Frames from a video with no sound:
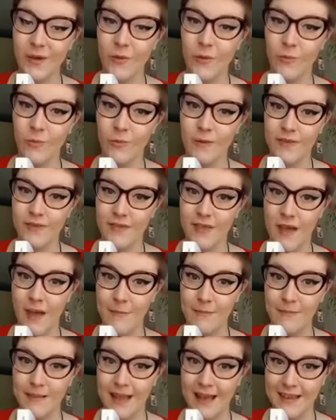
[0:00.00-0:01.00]
with a
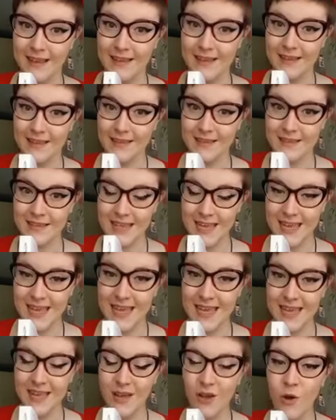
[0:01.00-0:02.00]
black
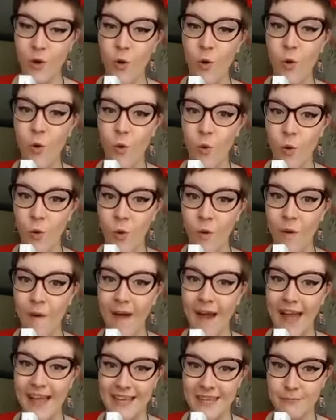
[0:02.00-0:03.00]
tea or
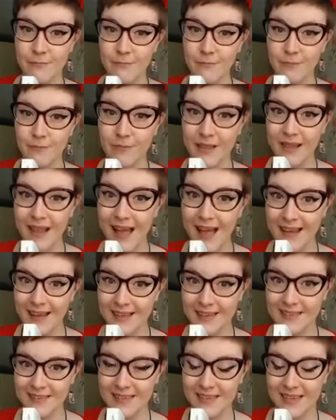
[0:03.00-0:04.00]
a black
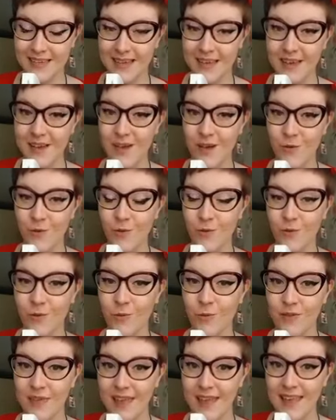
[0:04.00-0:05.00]
sticker
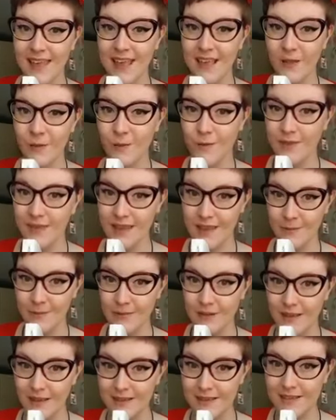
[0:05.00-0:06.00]
with a yellow tea
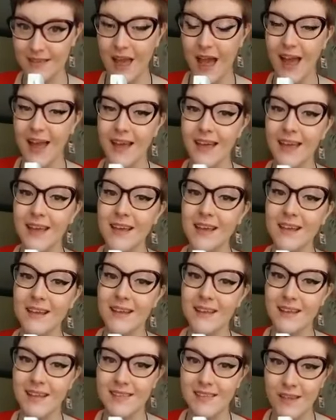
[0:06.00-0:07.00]
plus.
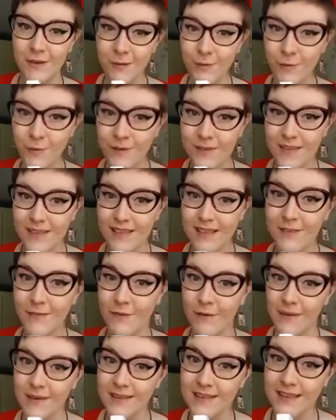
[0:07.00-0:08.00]
The difference is
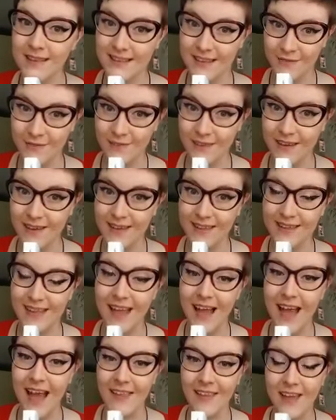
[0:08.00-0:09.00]
very significant,
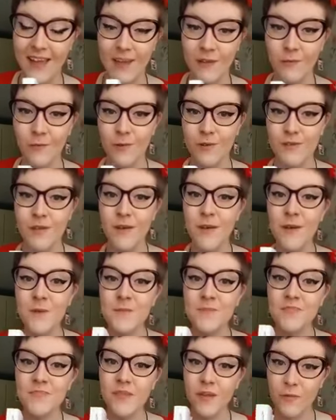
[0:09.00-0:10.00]
and I would
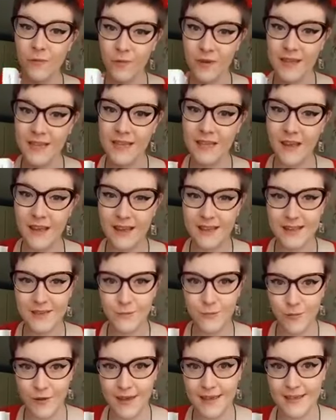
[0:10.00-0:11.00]
really like to
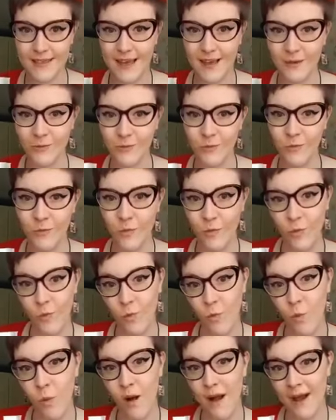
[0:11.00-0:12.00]
break down
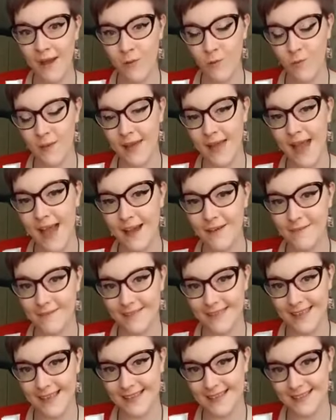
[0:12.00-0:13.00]
why we have
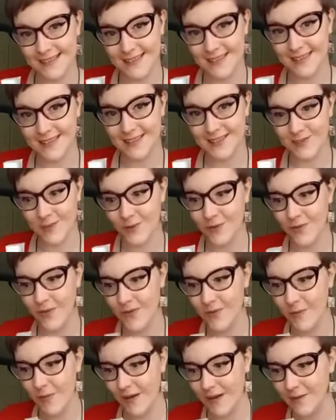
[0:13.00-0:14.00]
these stickers on the
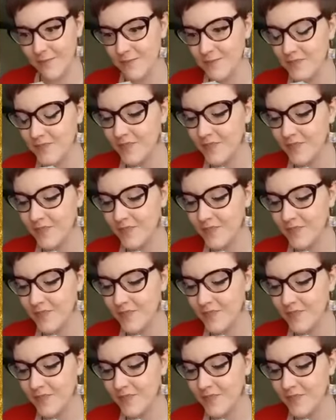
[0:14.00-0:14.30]
spine.